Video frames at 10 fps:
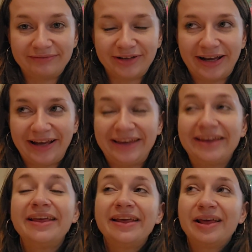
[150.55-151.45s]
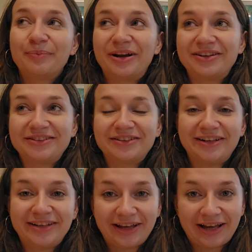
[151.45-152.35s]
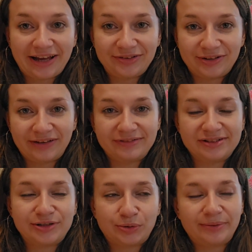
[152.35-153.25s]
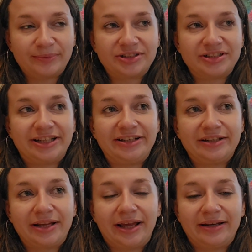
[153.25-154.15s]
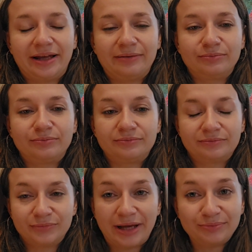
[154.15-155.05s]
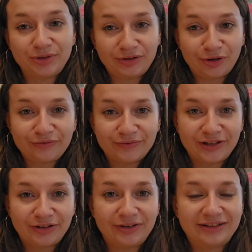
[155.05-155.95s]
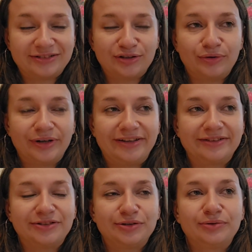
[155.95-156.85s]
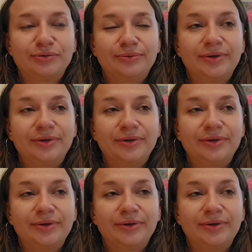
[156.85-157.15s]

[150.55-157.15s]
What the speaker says: I personally, I don't have a sewing machine, and I'm not very good at sewing, so